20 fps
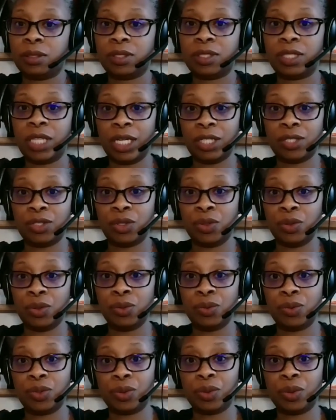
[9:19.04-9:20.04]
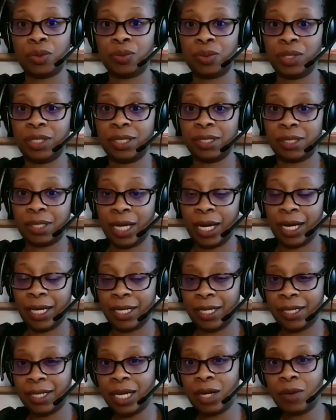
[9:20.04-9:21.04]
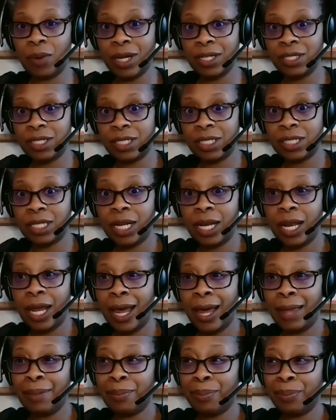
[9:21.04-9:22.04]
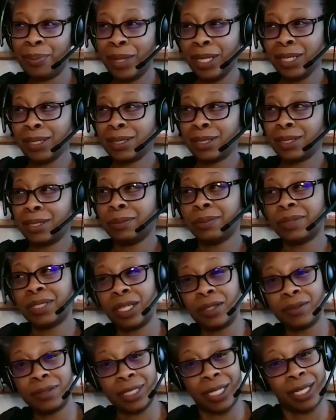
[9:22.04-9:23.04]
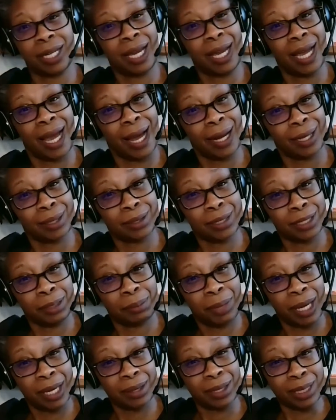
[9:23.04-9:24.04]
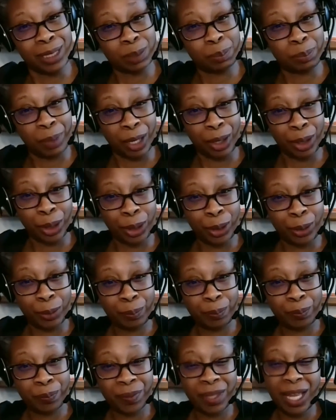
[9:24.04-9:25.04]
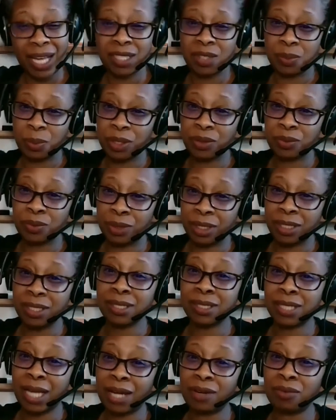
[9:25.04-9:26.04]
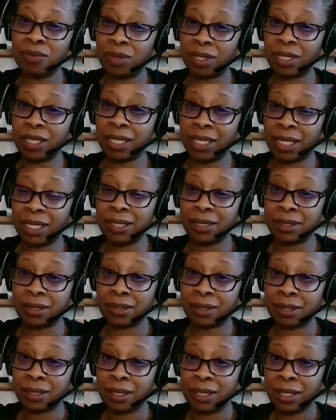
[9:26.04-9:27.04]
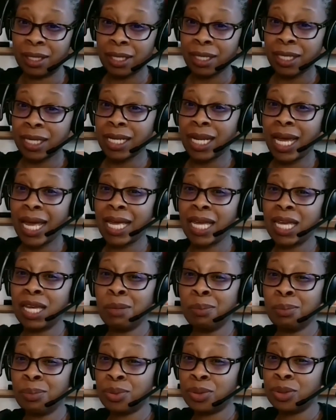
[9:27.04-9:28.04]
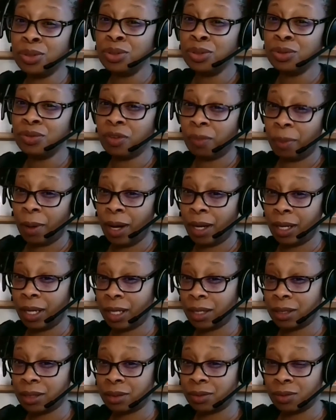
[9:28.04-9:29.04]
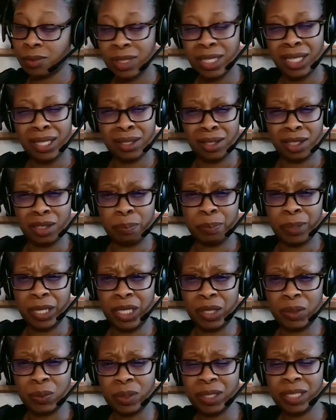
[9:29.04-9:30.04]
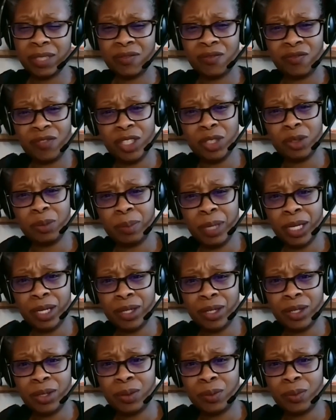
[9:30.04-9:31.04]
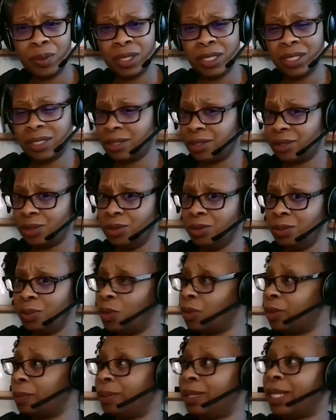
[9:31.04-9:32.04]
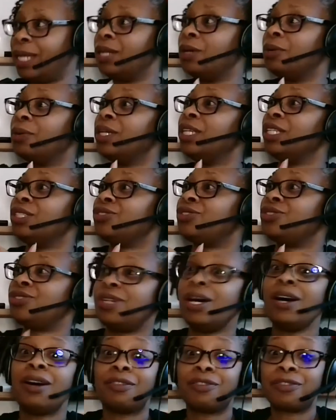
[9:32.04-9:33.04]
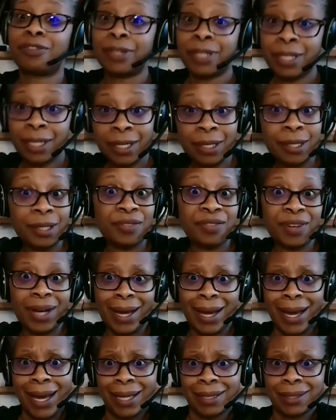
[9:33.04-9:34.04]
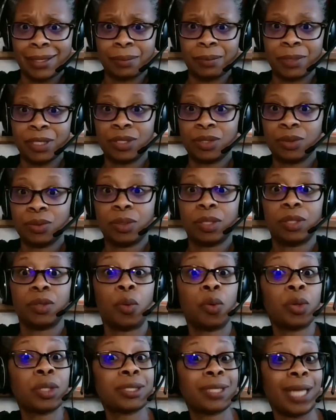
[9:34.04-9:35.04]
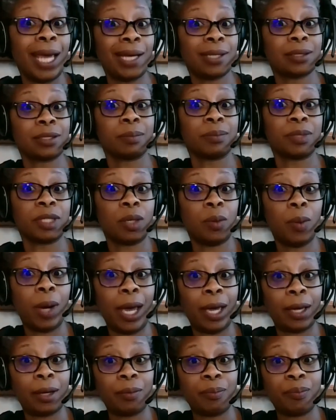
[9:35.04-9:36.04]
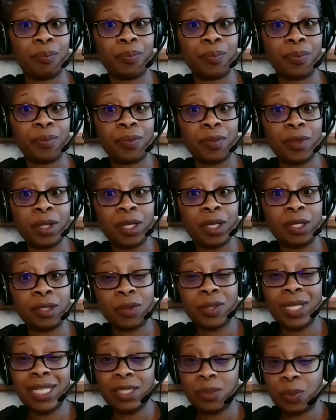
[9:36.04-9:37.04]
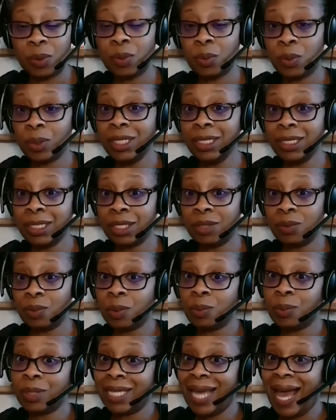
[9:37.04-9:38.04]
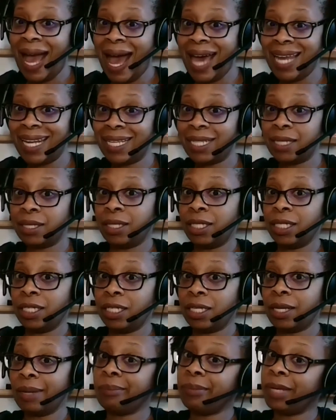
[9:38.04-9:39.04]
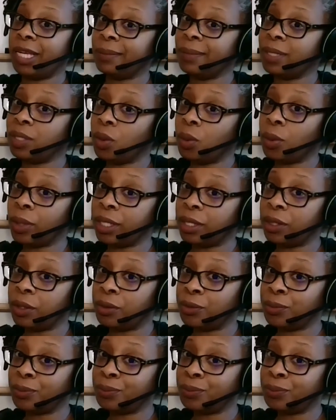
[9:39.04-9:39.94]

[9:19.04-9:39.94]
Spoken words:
They do a redesign. They question it and think to themselves, can I actually make this better? That's what redesign really is. Can I improve upon it? Will it look better? Will it feel better? Will it do more Play-Doh-ish stuff if I add something to it or take something away? So that's what we did when we added the baby oil.